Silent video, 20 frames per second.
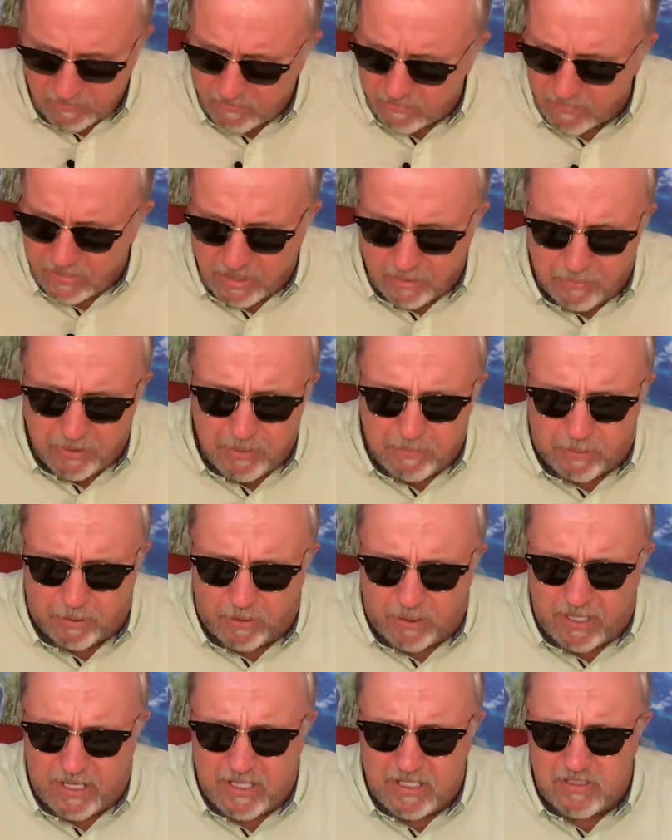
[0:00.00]
And we
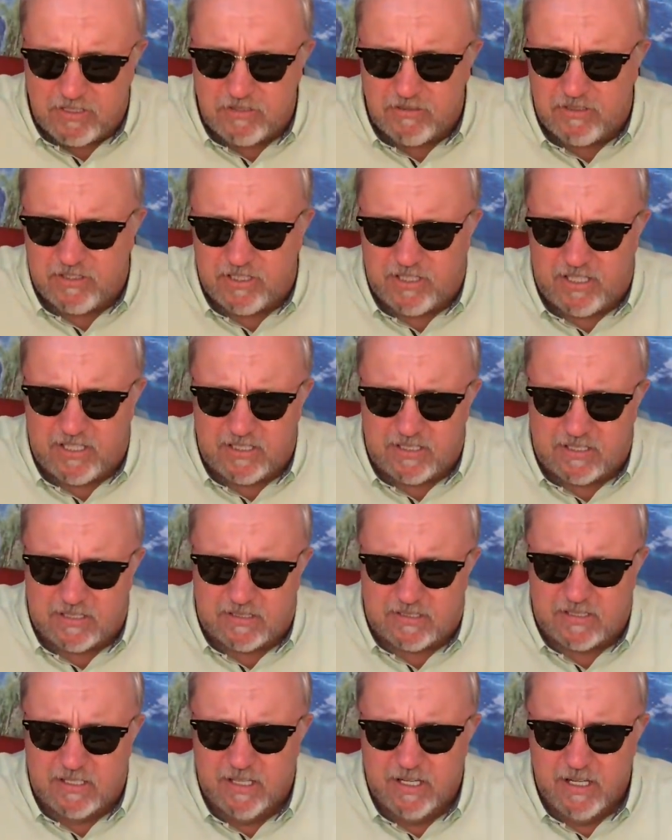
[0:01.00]
praise you,
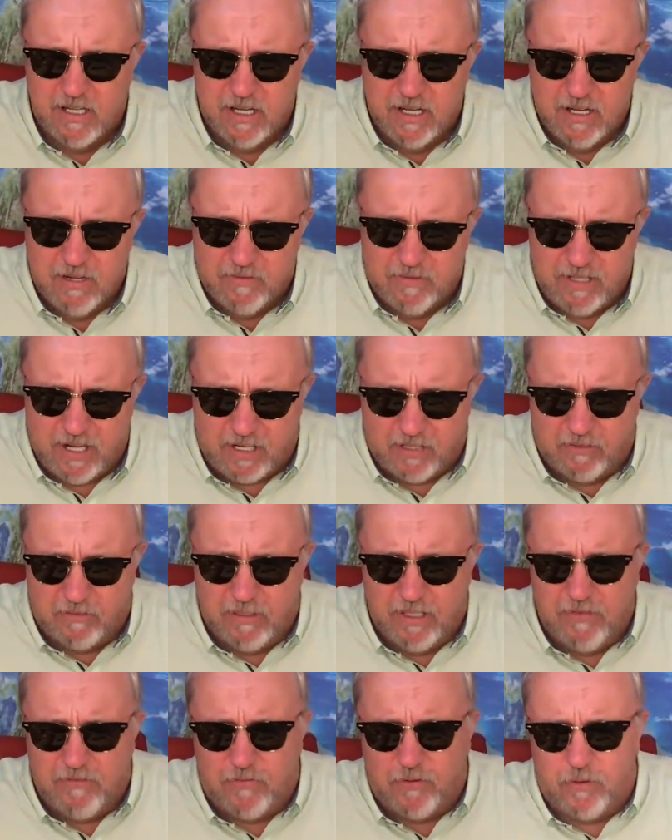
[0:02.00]
Jesus, not
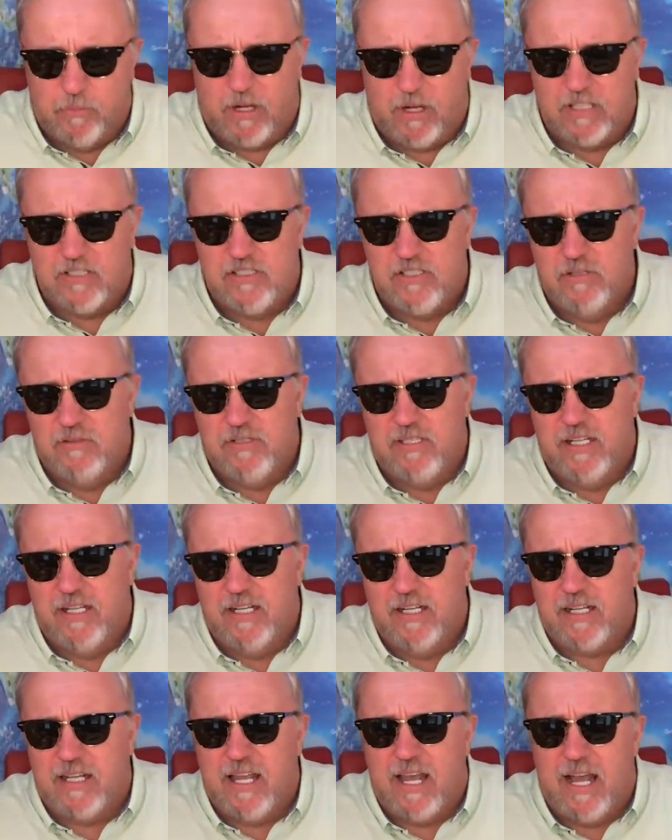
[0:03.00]
only for what you did
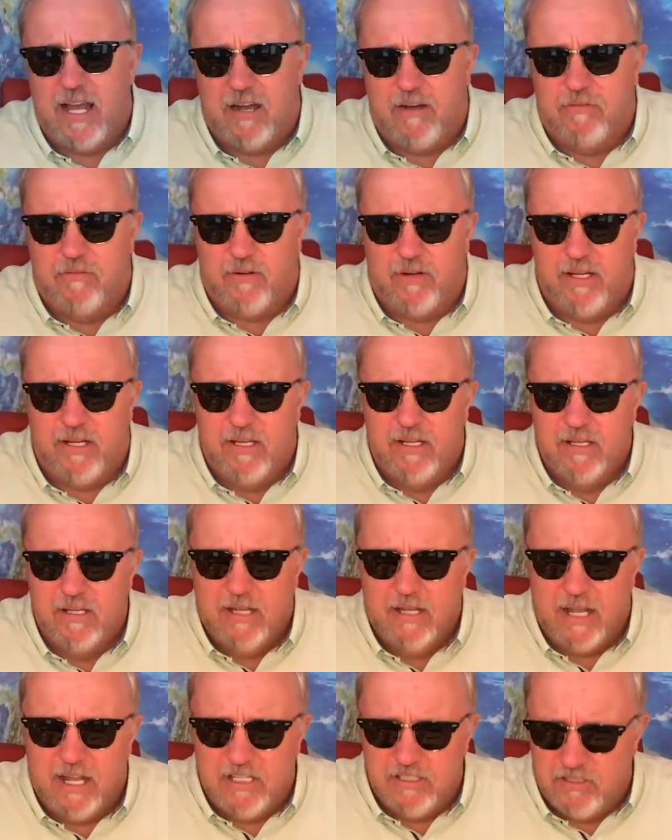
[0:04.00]
at Calvary
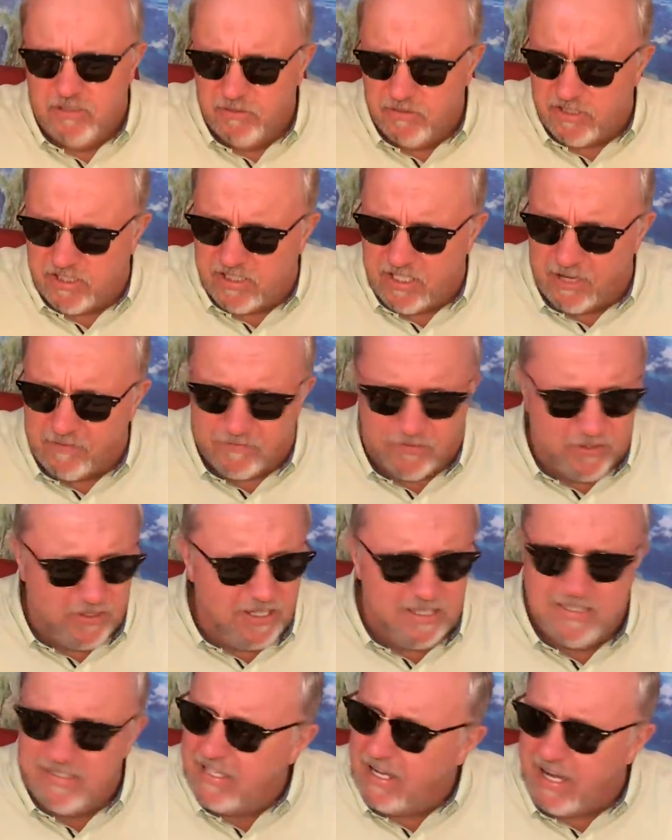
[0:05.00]
as you suffered
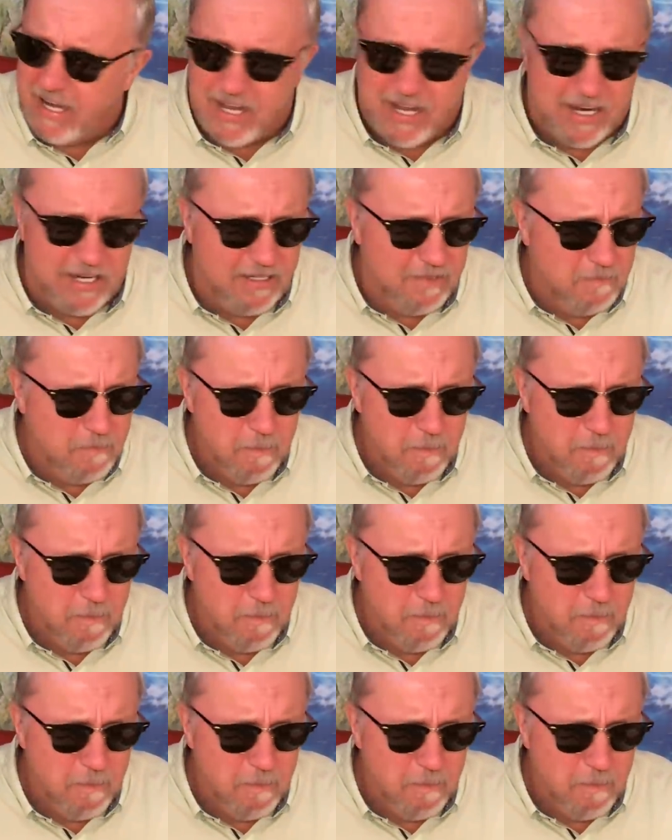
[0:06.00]
and died,